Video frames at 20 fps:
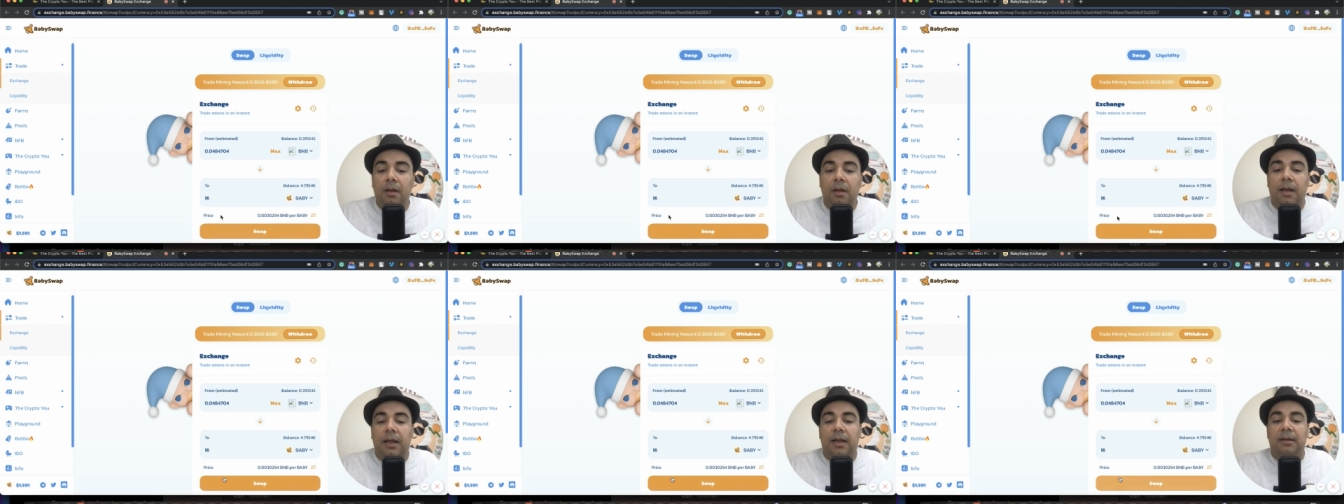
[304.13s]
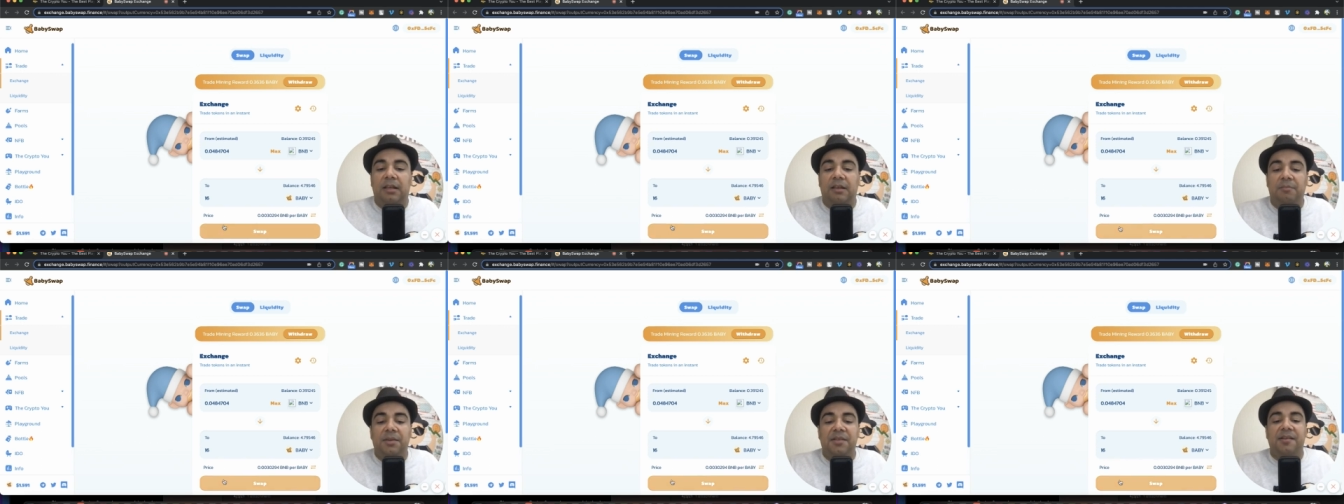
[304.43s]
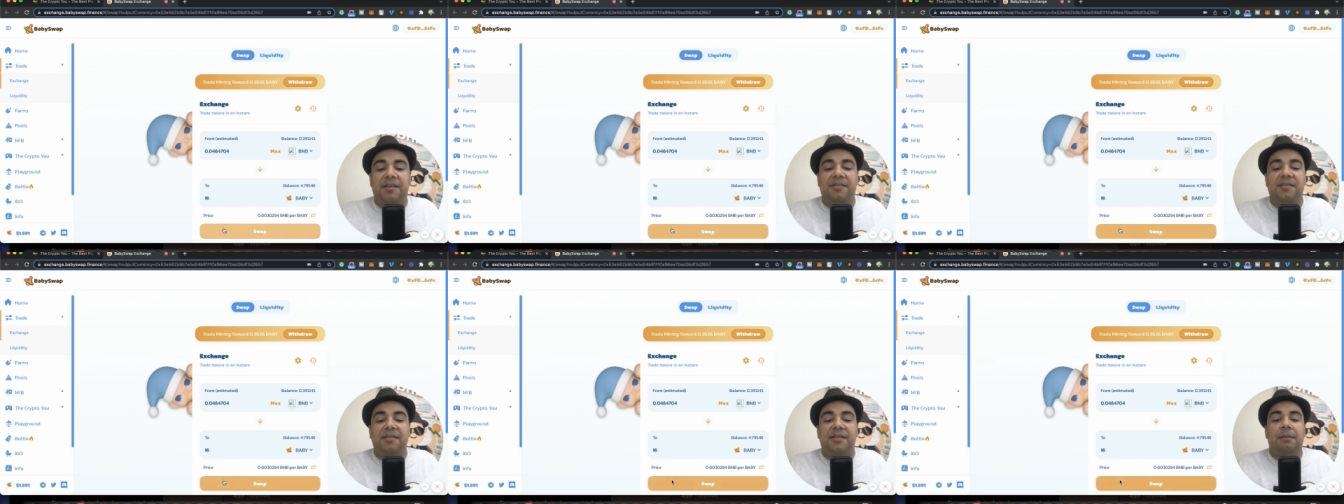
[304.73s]
And give me
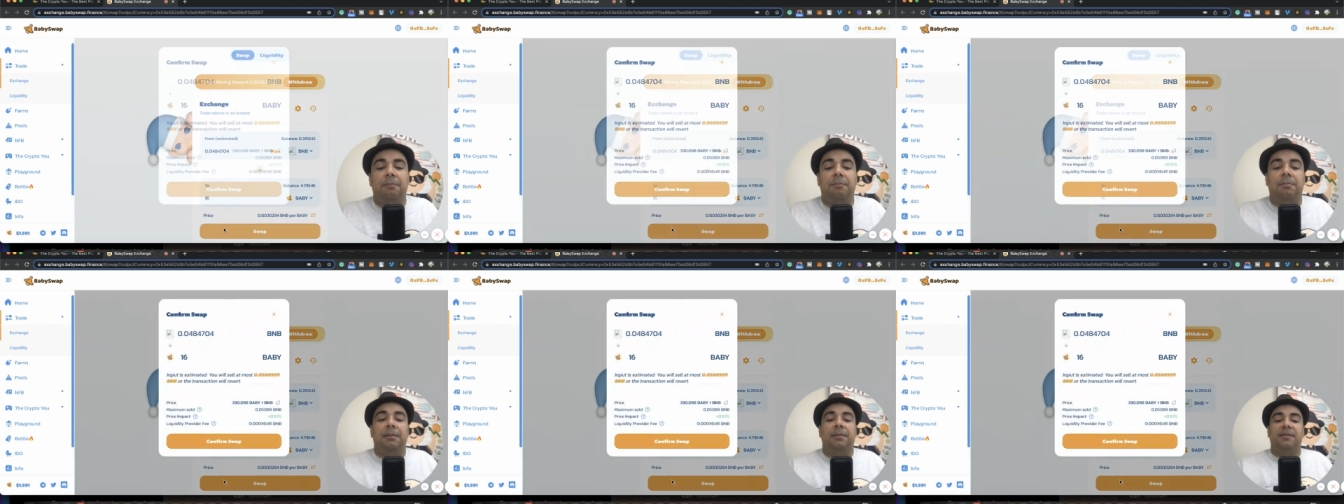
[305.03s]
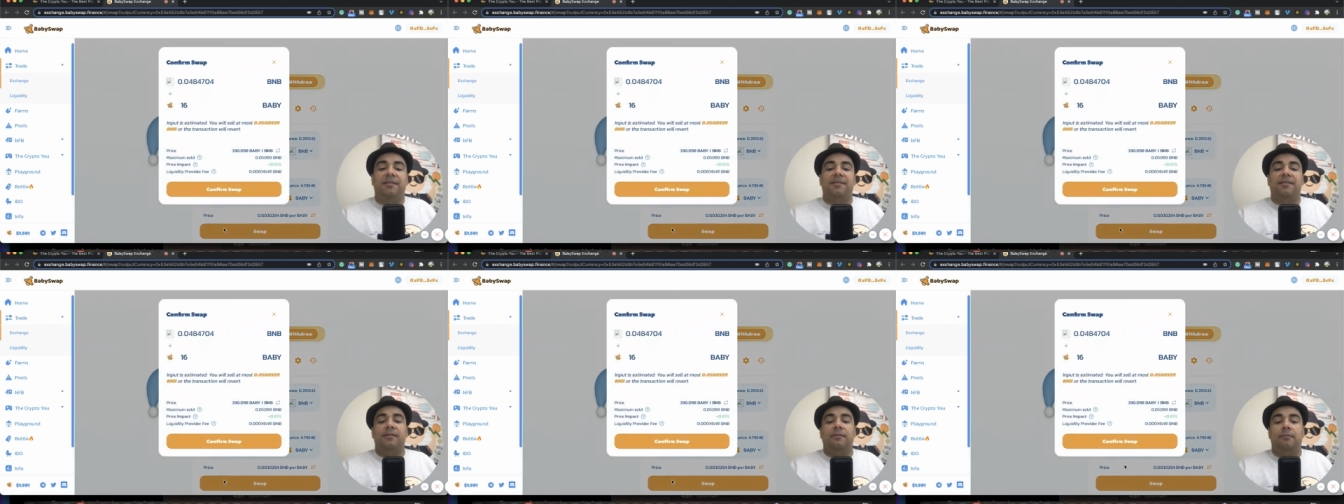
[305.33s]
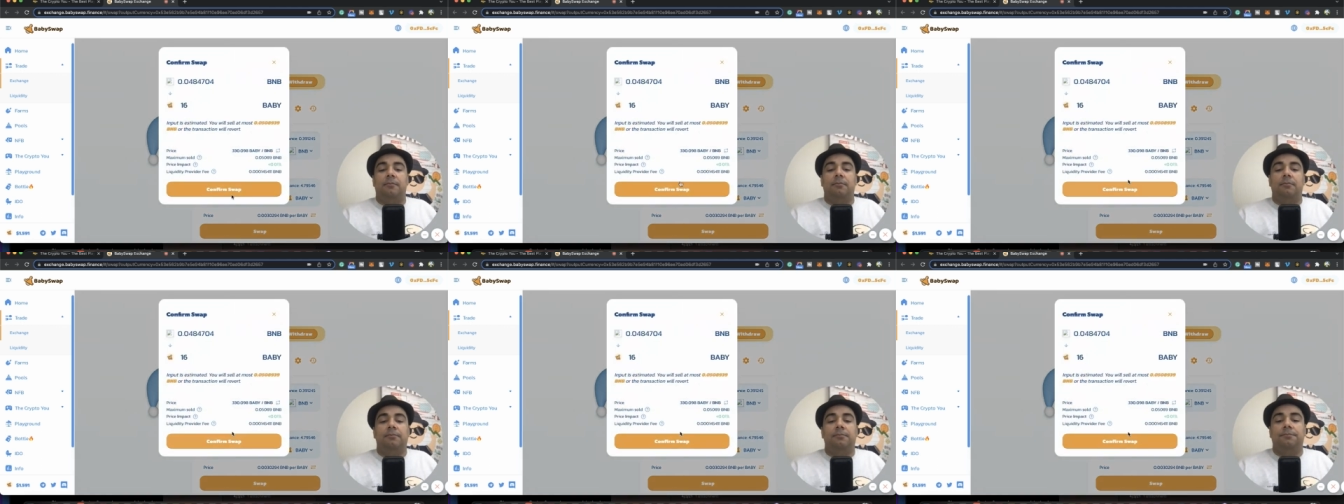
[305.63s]
sixteen babies.
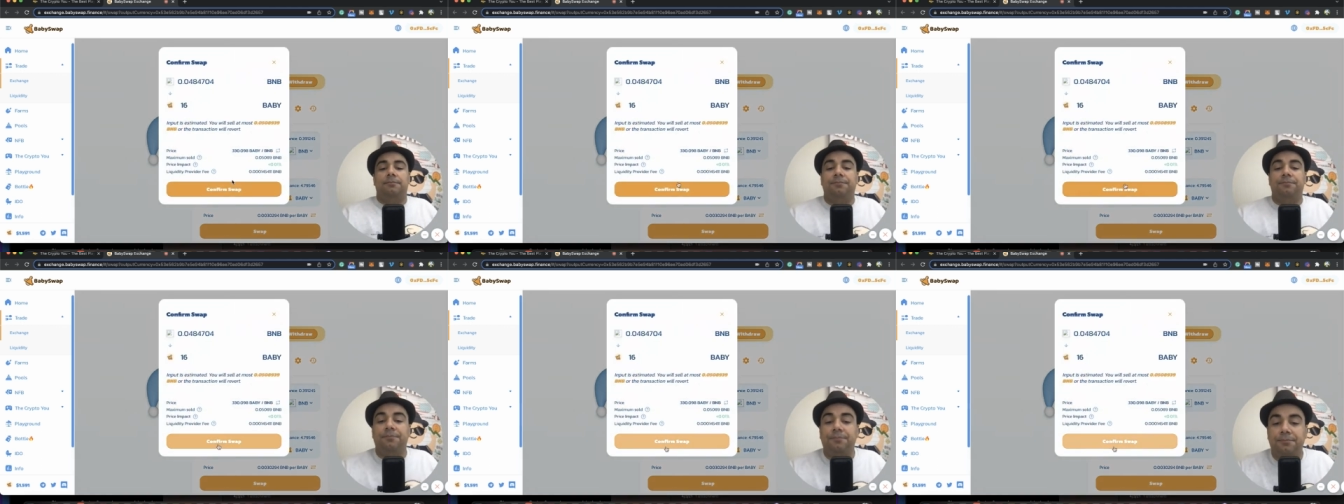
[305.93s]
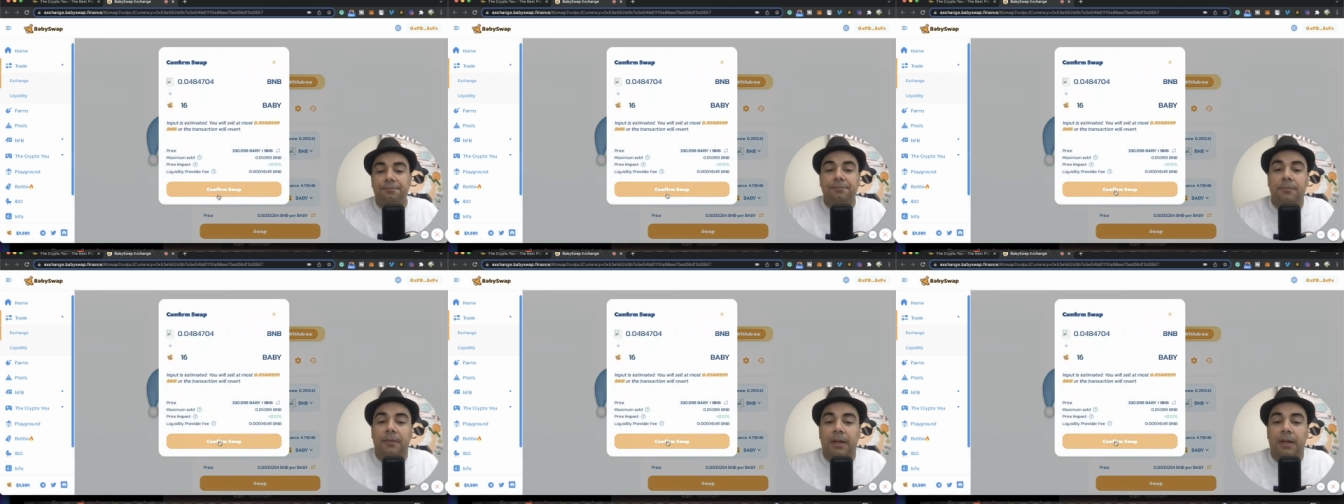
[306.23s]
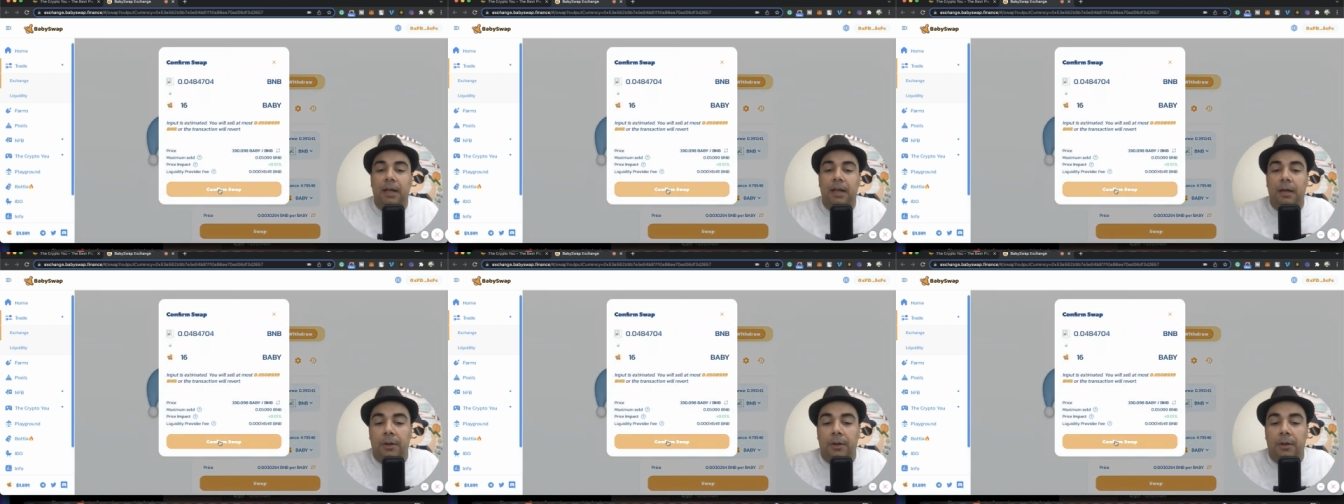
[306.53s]

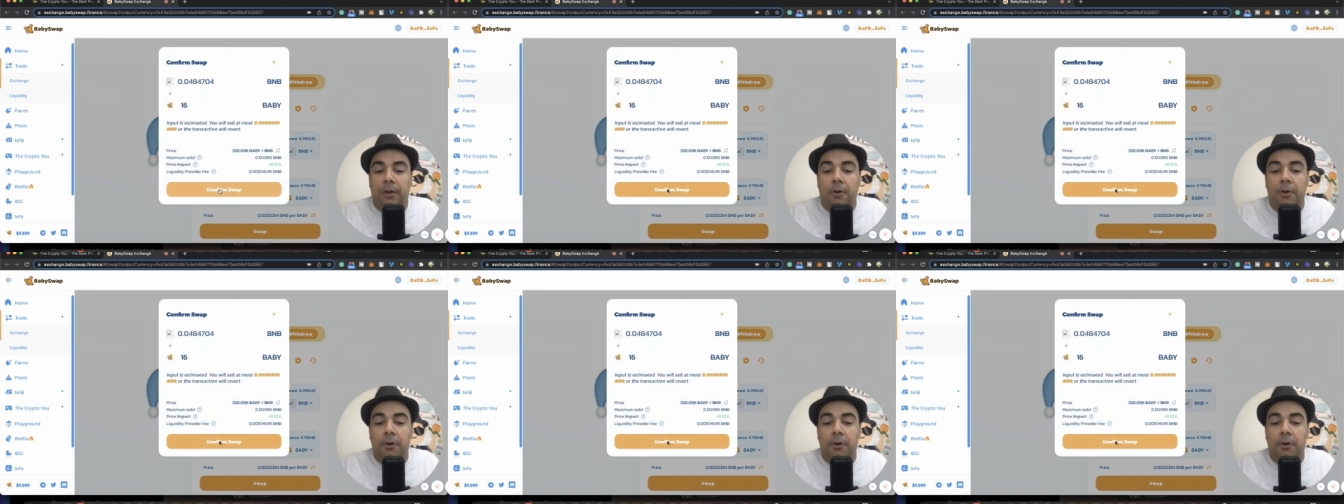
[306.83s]
Here we go.